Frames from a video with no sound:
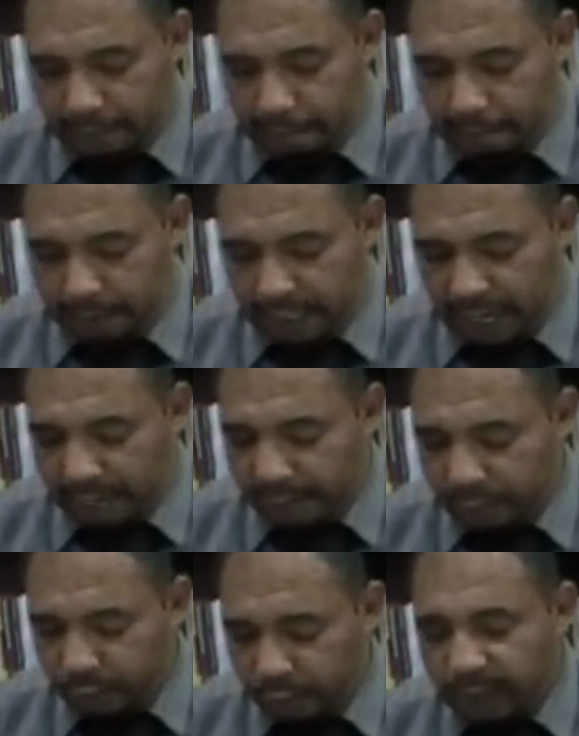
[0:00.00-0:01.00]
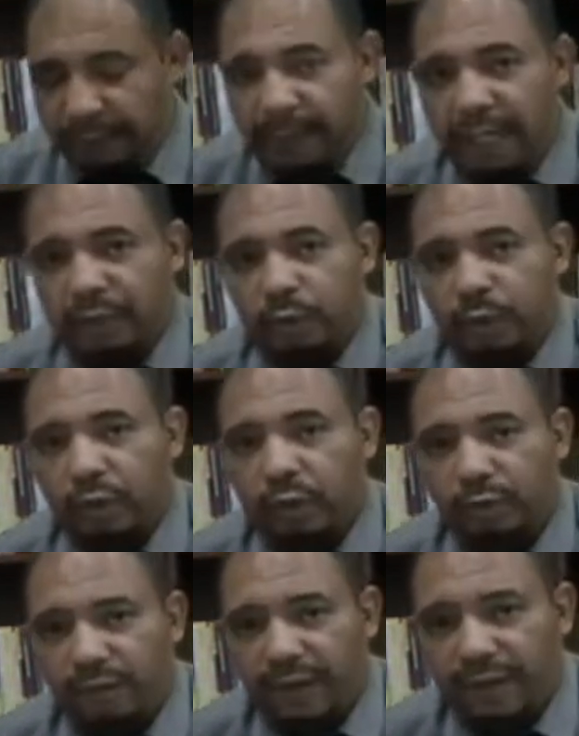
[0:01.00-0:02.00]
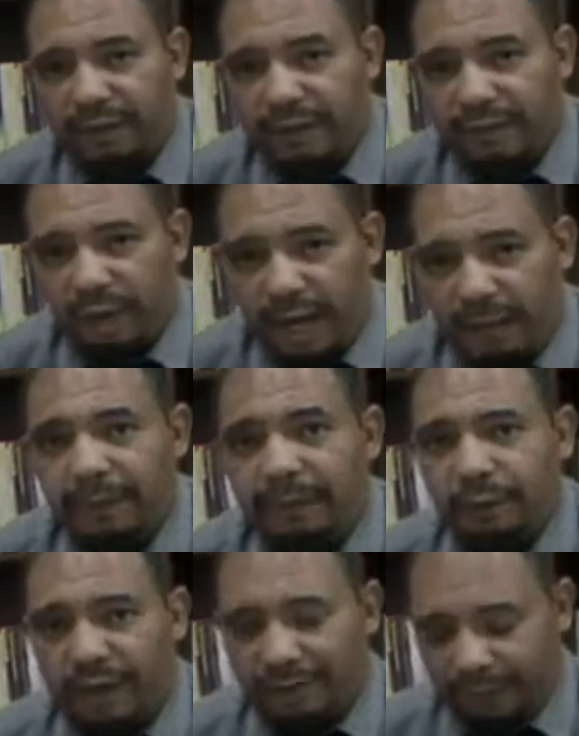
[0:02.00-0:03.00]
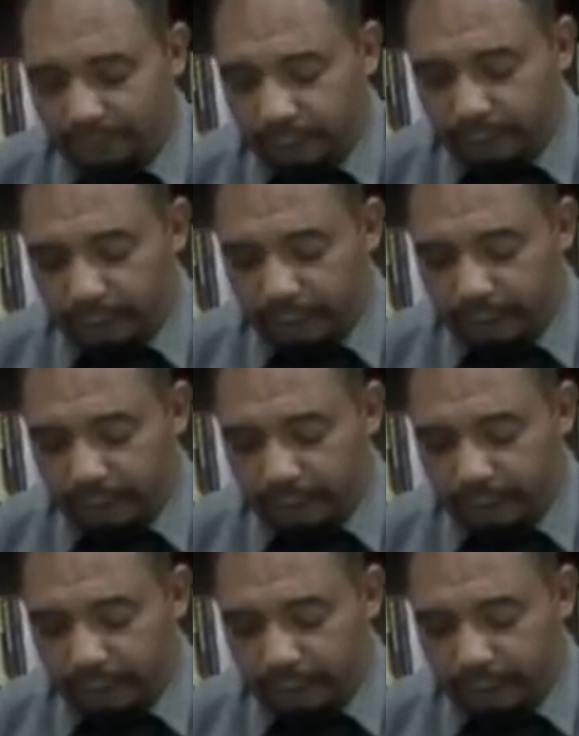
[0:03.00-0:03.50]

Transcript: This happens to be page 105 if you happen to have the book.